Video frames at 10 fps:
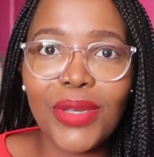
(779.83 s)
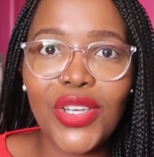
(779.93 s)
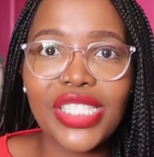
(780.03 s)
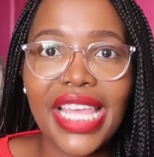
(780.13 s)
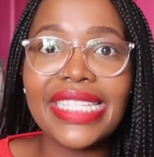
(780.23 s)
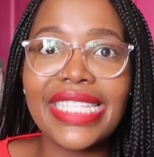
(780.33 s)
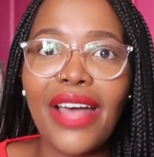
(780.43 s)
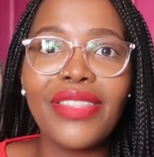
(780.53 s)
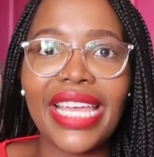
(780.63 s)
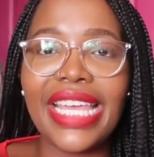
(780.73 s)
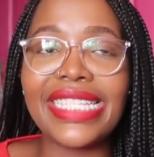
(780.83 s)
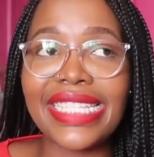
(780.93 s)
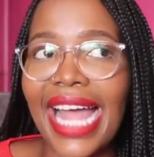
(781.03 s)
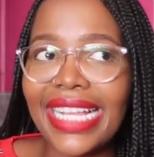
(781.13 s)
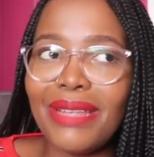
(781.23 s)
because they sound like
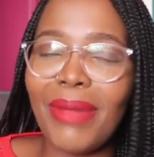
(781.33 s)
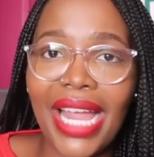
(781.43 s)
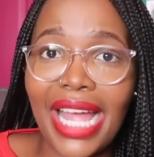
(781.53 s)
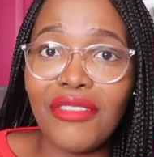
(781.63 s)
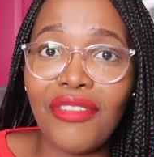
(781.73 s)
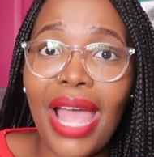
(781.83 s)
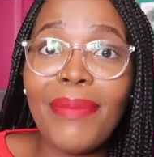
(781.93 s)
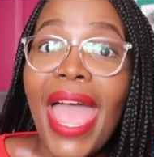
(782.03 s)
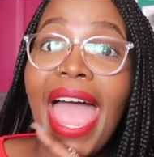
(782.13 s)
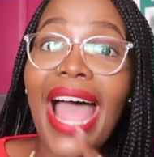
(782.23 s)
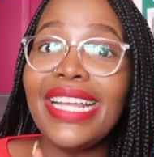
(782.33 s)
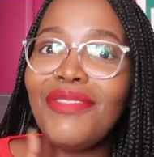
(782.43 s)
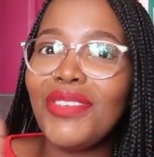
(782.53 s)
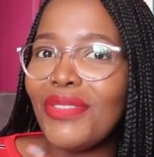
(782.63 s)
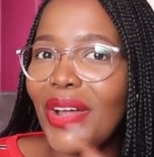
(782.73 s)
exactly my kind of vibe. And
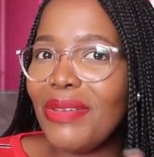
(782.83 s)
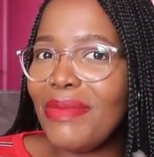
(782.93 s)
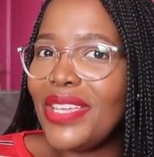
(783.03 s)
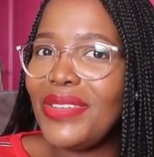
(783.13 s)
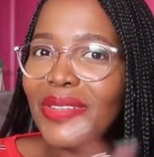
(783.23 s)
if you follow me and